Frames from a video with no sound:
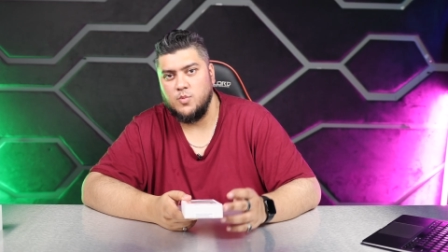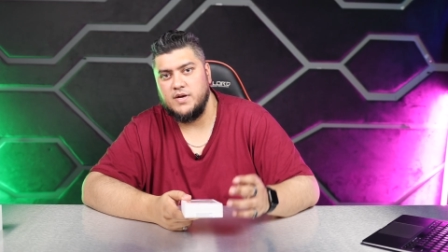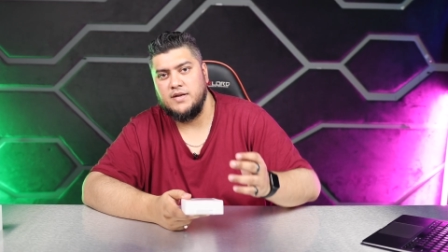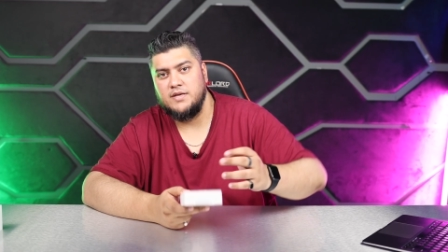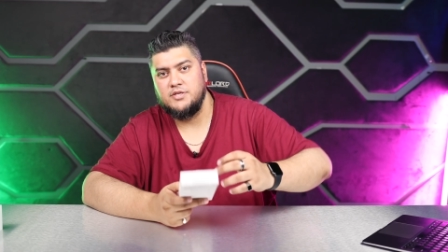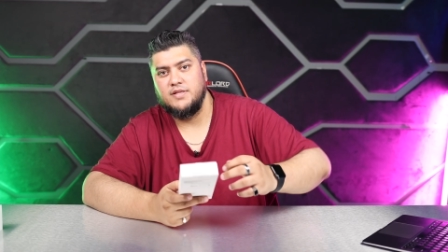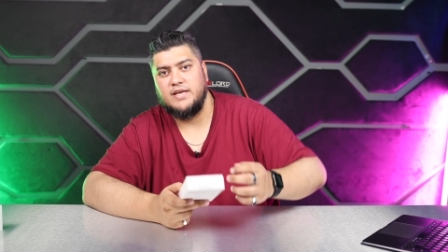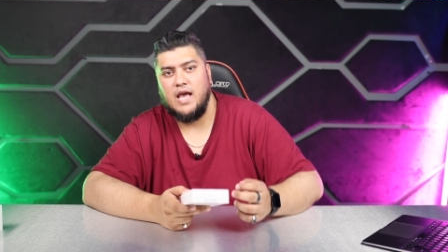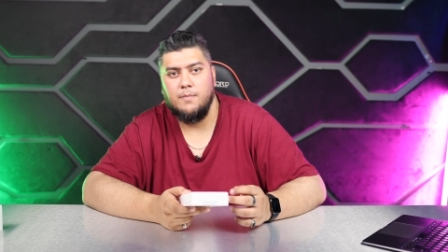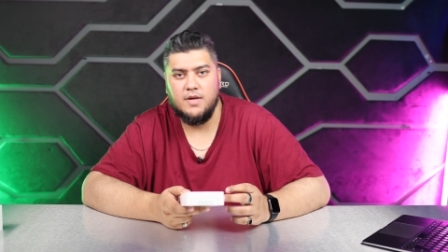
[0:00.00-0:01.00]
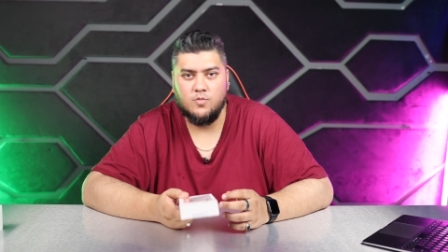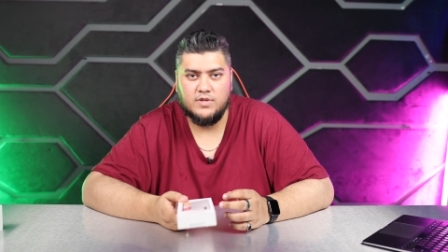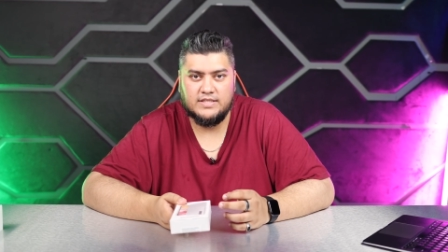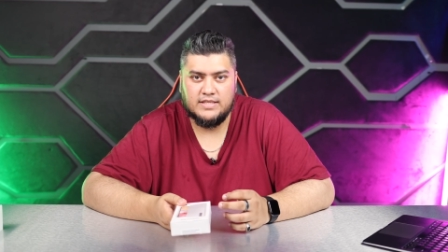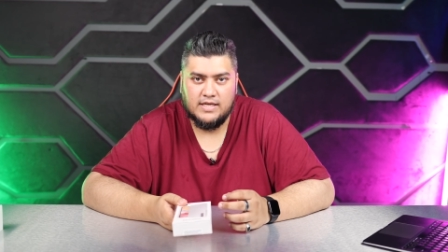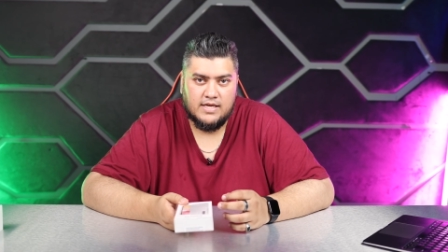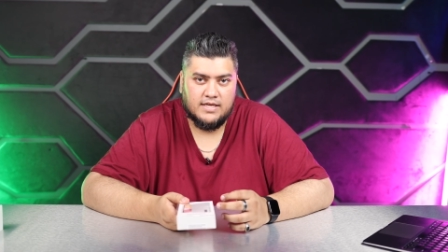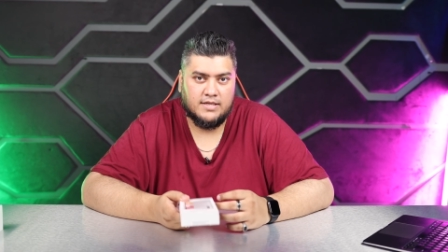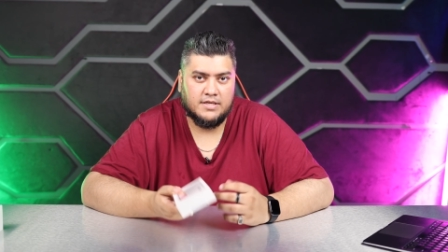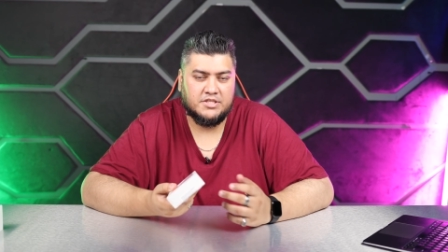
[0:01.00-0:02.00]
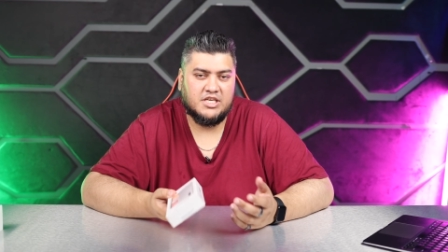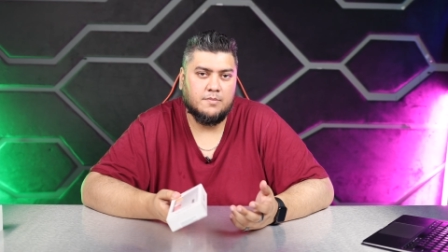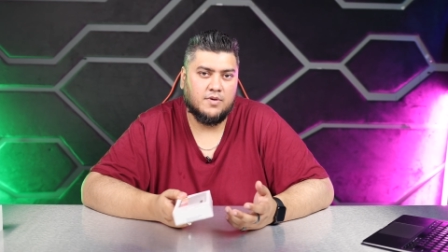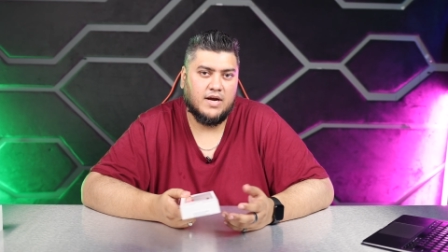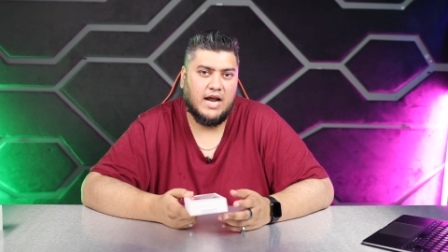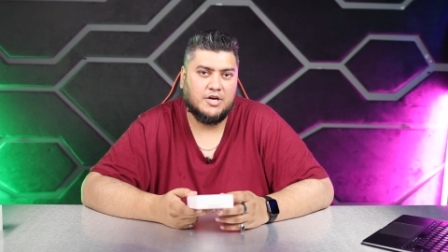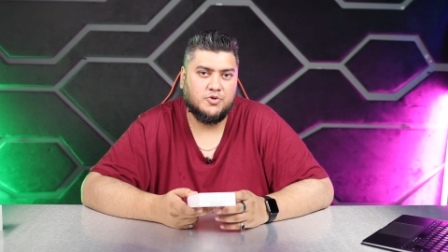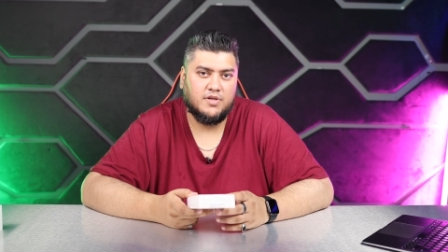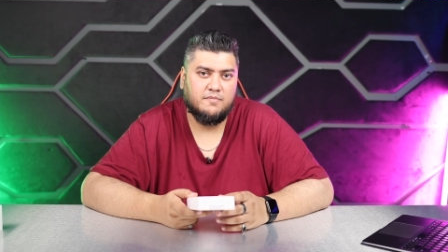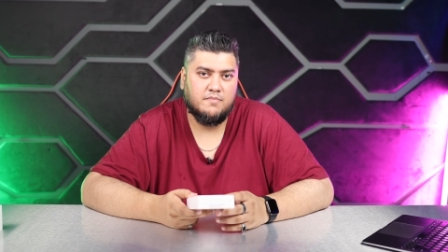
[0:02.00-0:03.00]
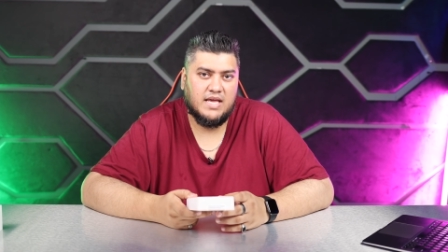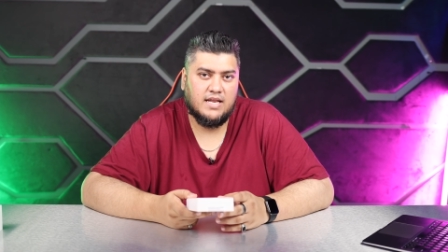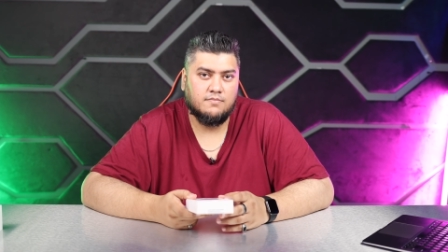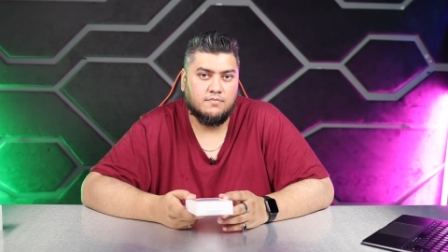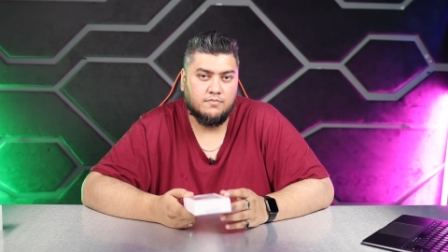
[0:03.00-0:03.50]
when it initially came in was, does cheaper actually mean